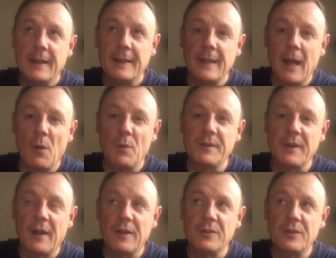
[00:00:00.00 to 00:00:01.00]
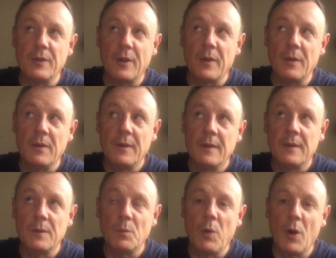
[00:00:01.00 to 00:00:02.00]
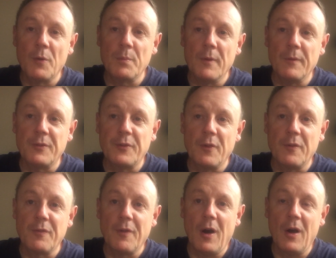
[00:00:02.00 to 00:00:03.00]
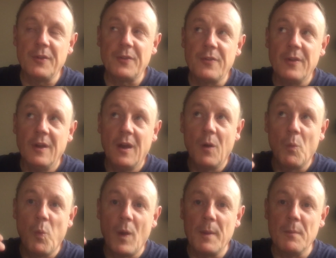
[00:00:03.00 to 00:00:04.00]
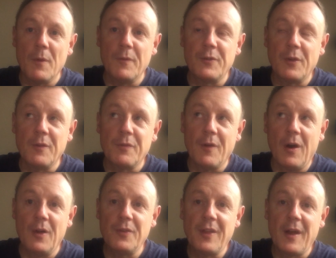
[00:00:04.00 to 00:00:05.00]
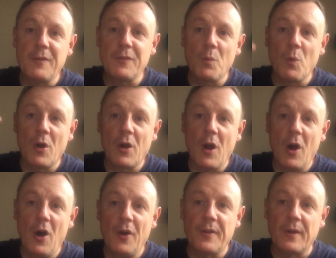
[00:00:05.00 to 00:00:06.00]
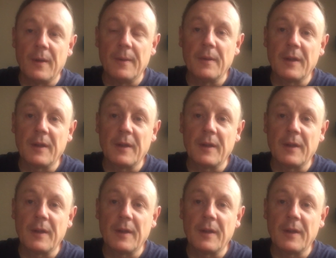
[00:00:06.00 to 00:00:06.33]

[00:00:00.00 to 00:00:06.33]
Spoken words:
Nowadays, you know, the world moves too fast, we move too fast, I have to work harder.